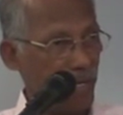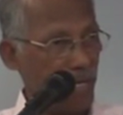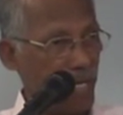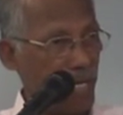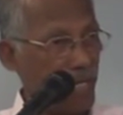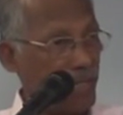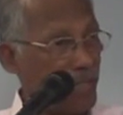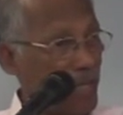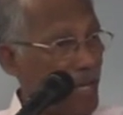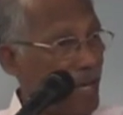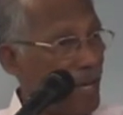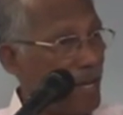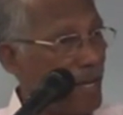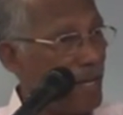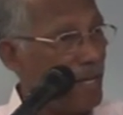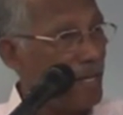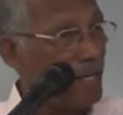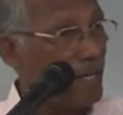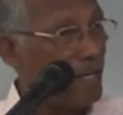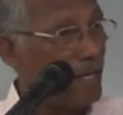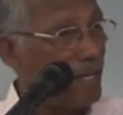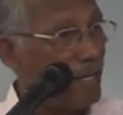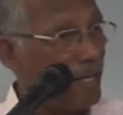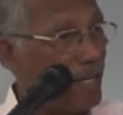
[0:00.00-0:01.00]
As a
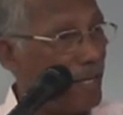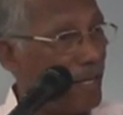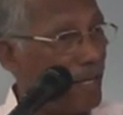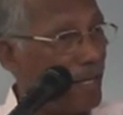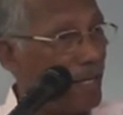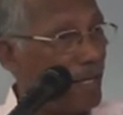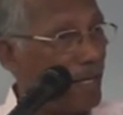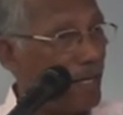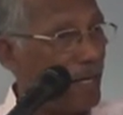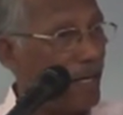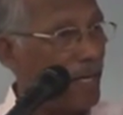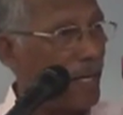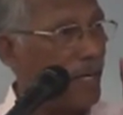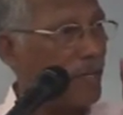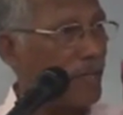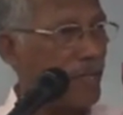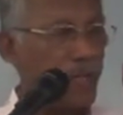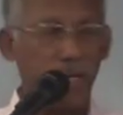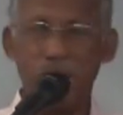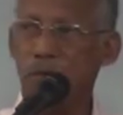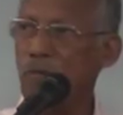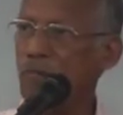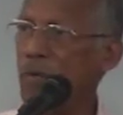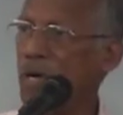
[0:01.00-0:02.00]

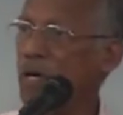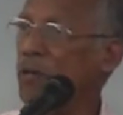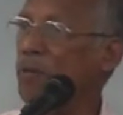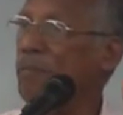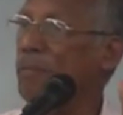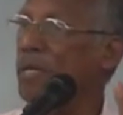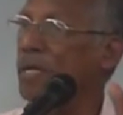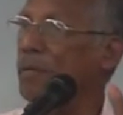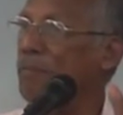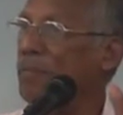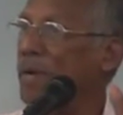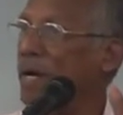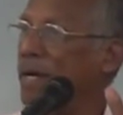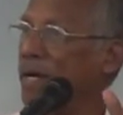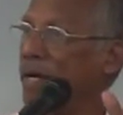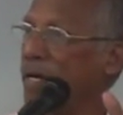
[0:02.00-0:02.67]
heretic. What do you mean by